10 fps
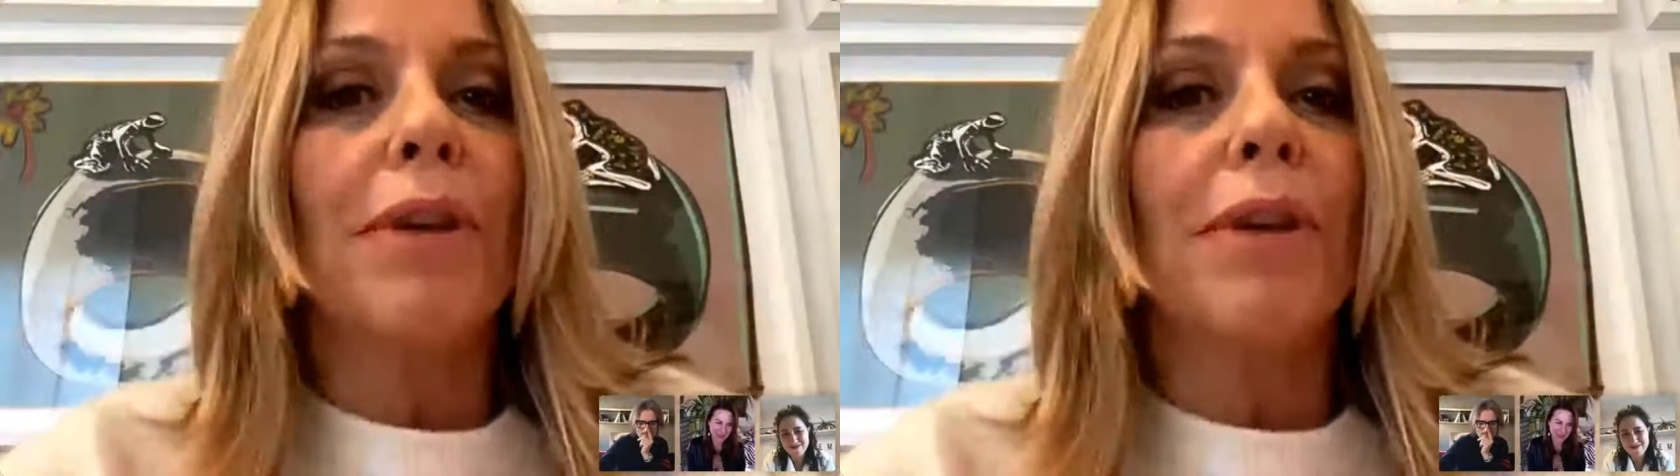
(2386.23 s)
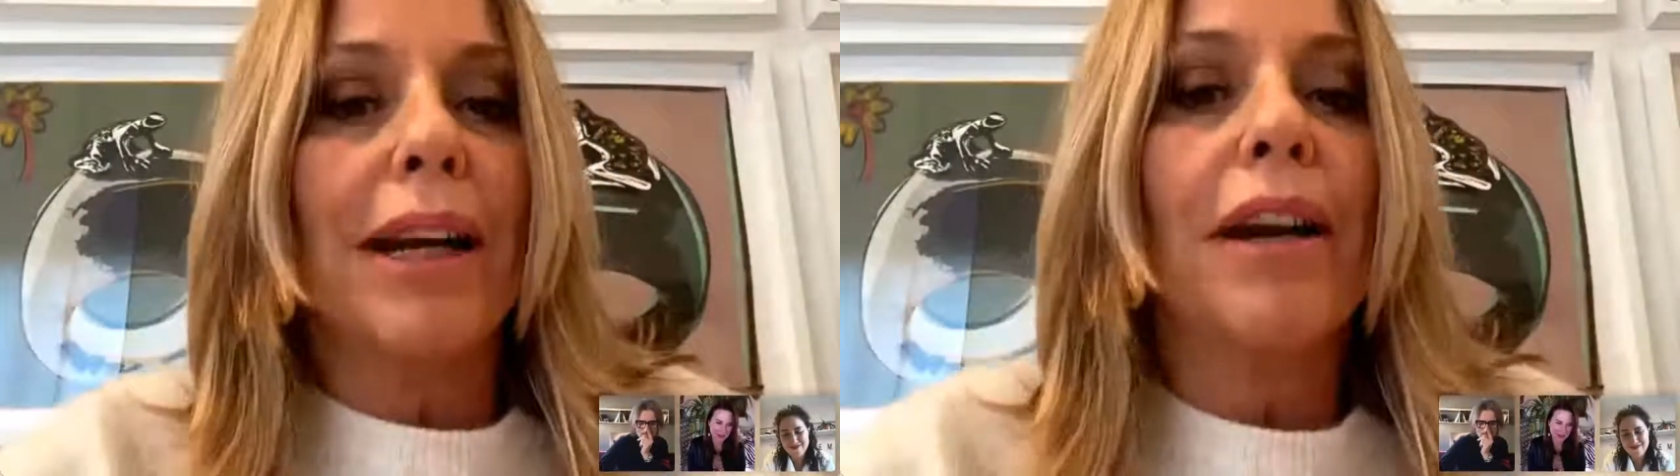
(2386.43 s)

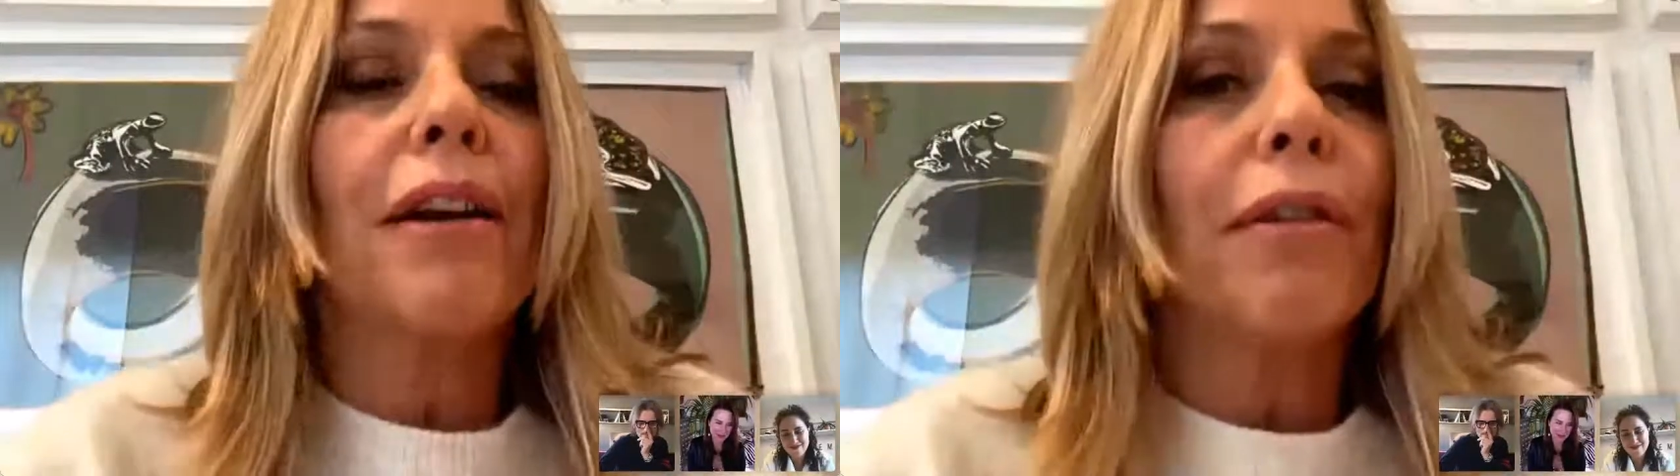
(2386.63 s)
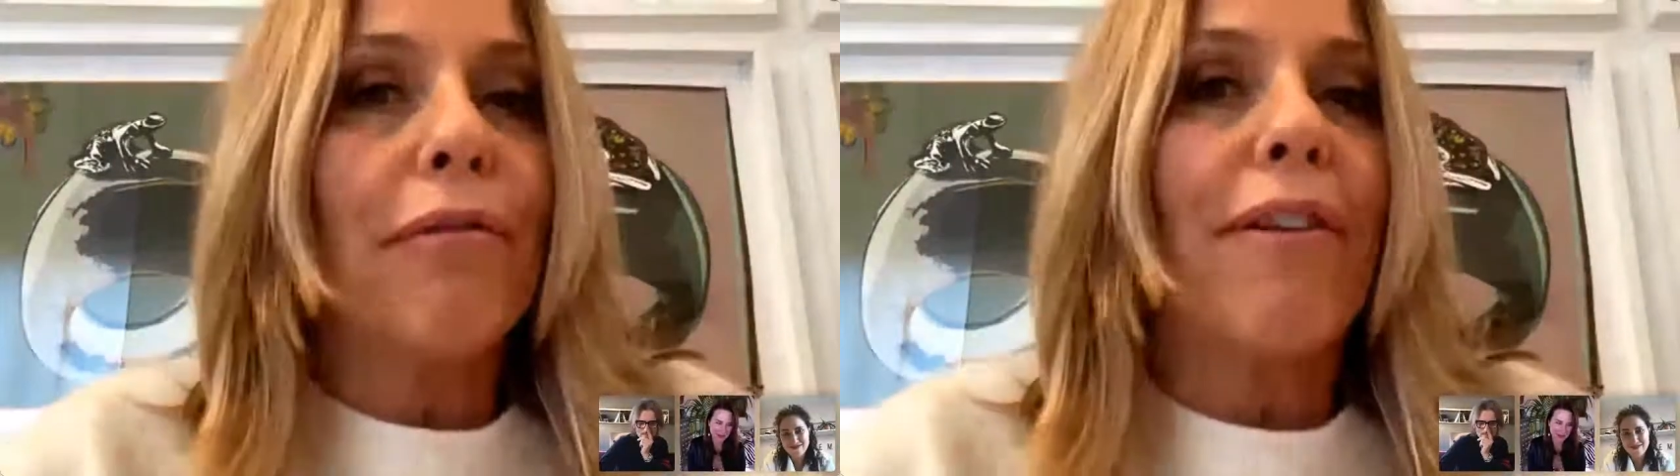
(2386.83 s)

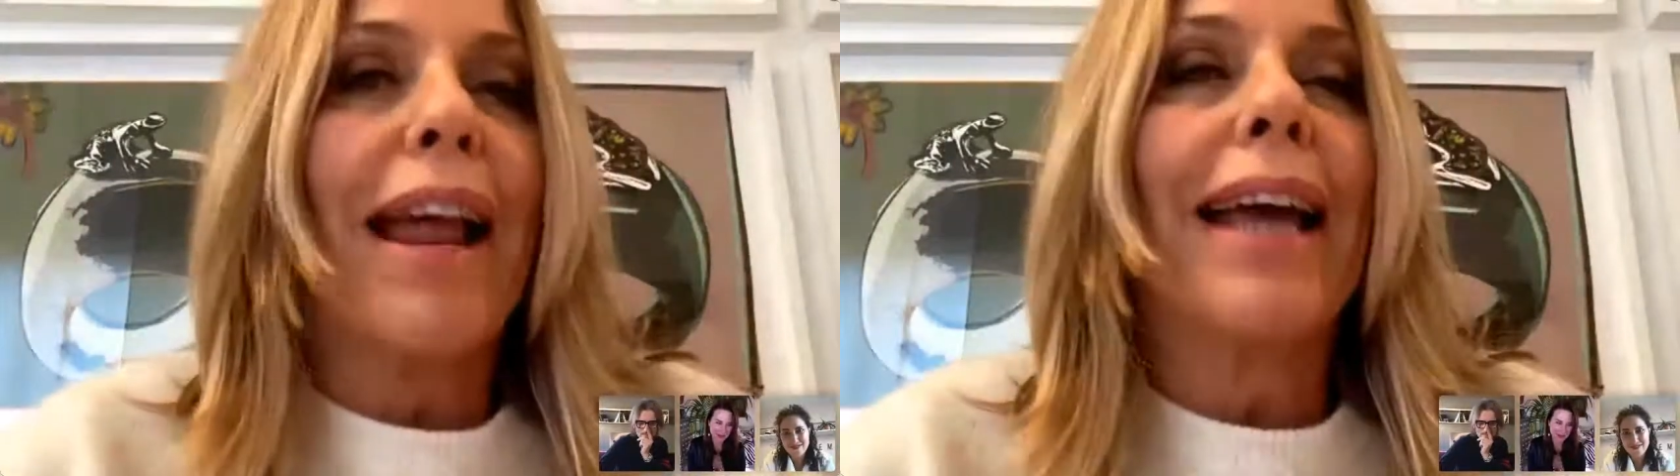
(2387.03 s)
reflect